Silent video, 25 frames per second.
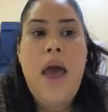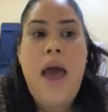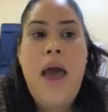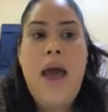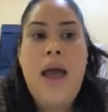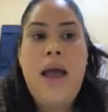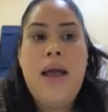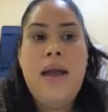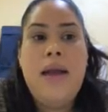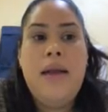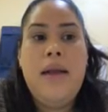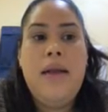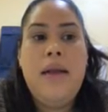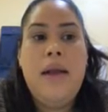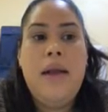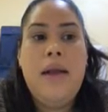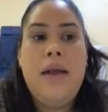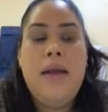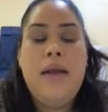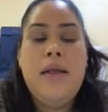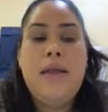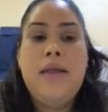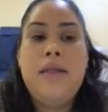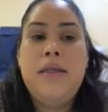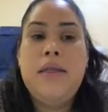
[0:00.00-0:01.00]
and
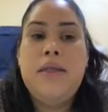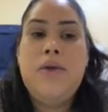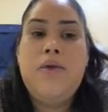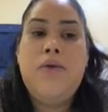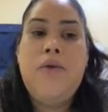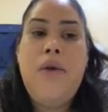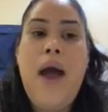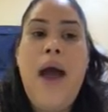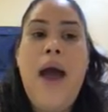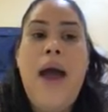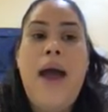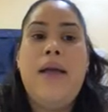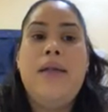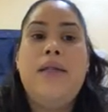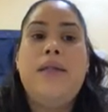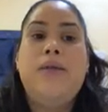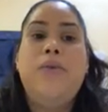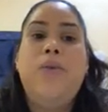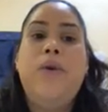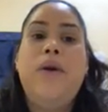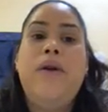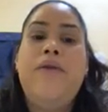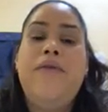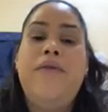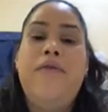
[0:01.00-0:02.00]
describes
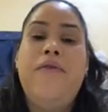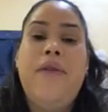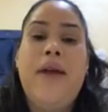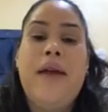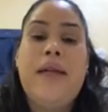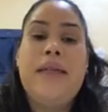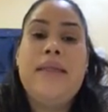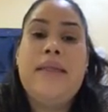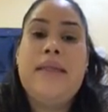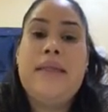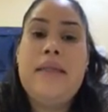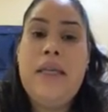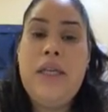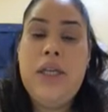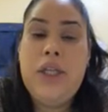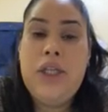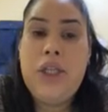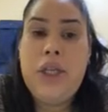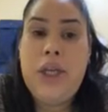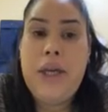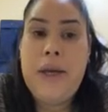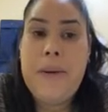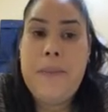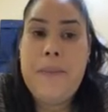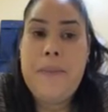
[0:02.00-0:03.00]
what affects
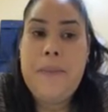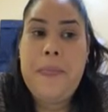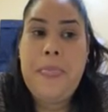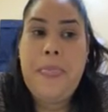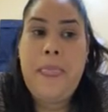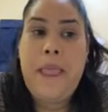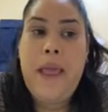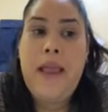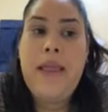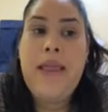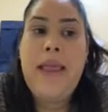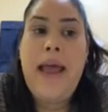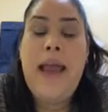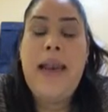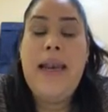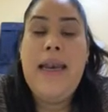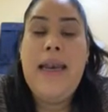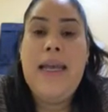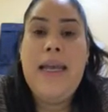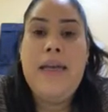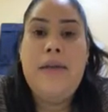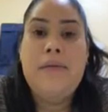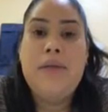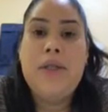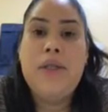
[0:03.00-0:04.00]
teaching that
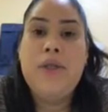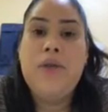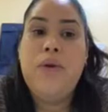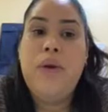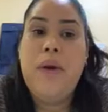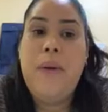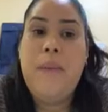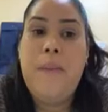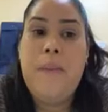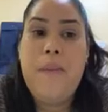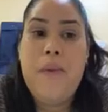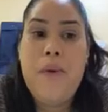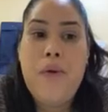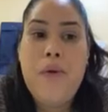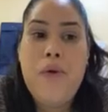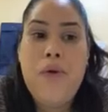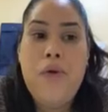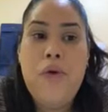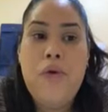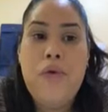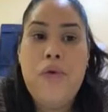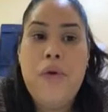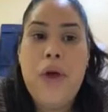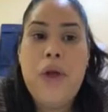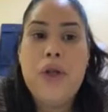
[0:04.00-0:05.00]
leads to
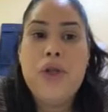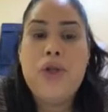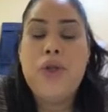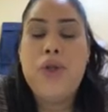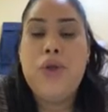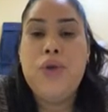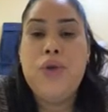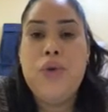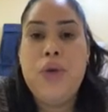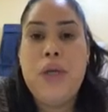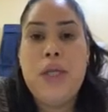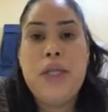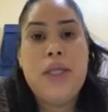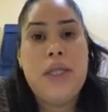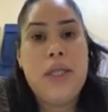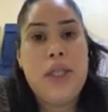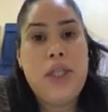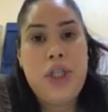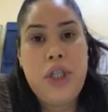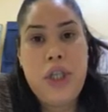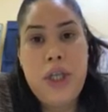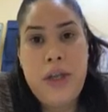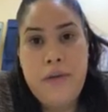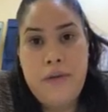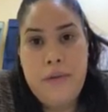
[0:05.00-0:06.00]
improve students'
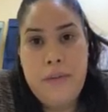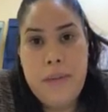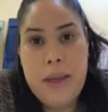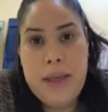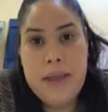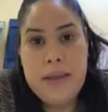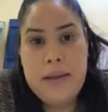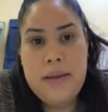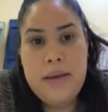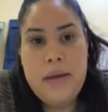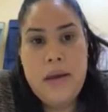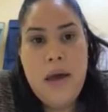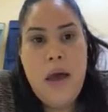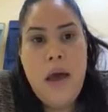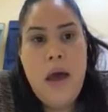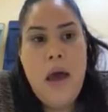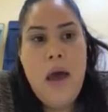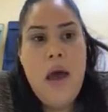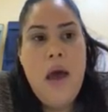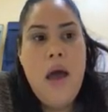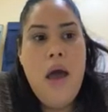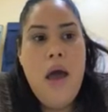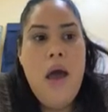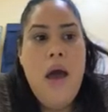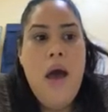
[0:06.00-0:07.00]
achievement
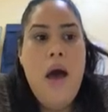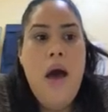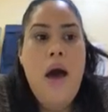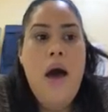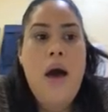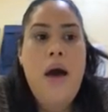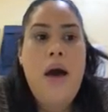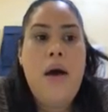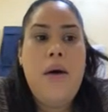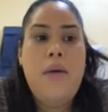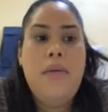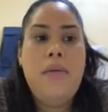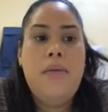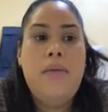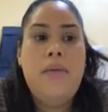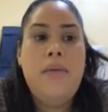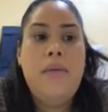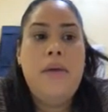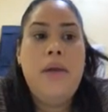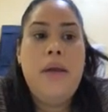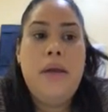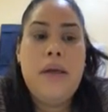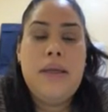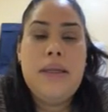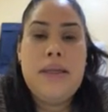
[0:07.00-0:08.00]

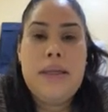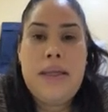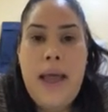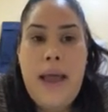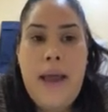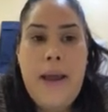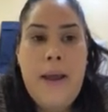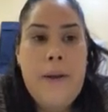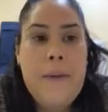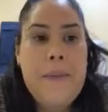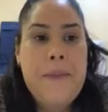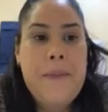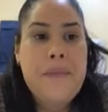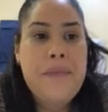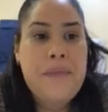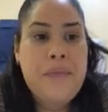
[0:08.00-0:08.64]
looks like.